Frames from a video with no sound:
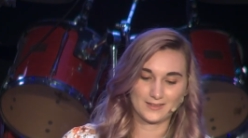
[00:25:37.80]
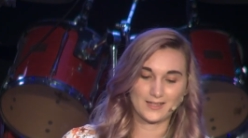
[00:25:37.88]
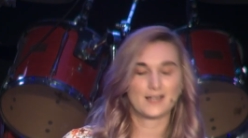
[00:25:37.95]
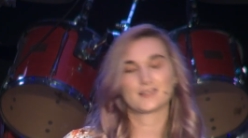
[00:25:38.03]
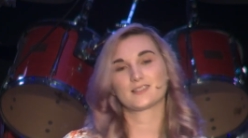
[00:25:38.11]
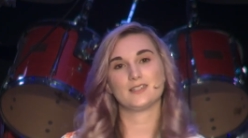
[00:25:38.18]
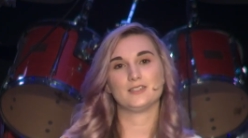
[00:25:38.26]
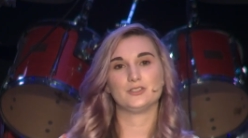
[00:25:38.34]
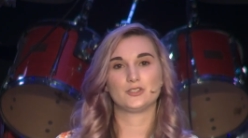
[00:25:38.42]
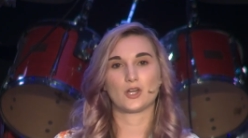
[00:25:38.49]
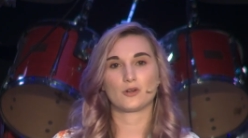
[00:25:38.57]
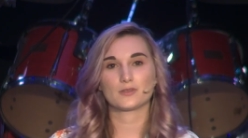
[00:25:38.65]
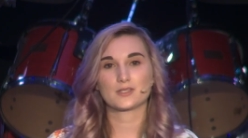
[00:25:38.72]
and lastly,
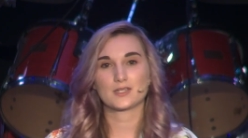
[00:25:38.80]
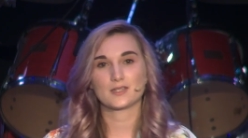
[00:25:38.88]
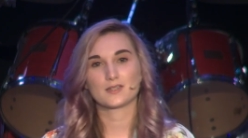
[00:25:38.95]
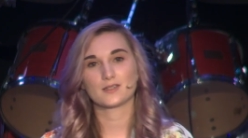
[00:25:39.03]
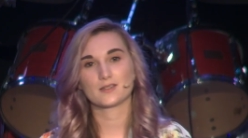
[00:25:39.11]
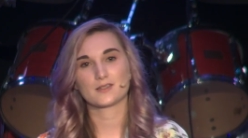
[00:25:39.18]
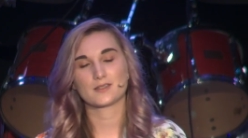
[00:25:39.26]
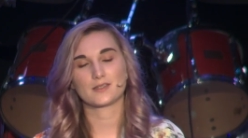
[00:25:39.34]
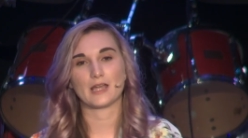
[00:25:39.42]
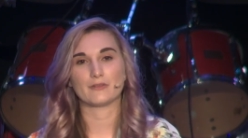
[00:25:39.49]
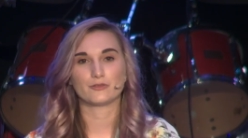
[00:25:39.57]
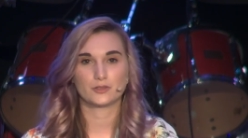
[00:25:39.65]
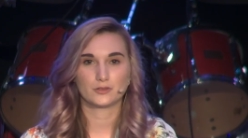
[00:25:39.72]
don't
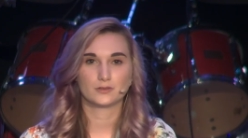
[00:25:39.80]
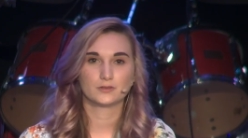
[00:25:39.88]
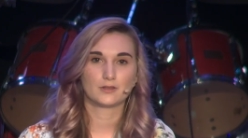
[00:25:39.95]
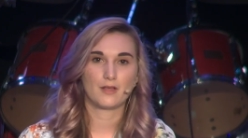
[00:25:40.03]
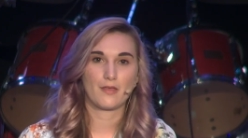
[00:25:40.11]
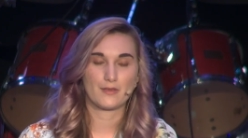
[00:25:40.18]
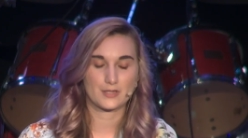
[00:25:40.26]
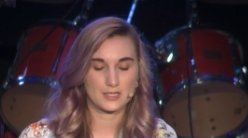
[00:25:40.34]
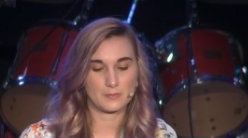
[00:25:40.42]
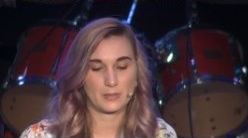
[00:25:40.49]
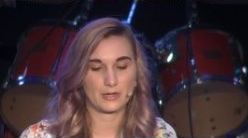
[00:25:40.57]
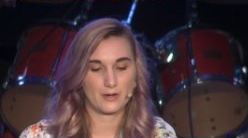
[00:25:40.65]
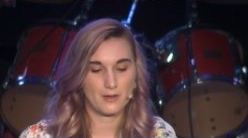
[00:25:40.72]
stifle the
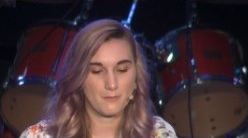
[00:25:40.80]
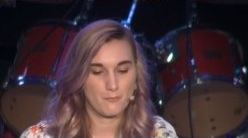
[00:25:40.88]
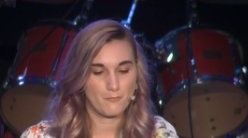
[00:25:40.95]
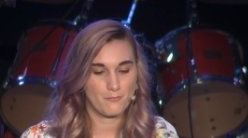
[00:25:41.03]
Spirit.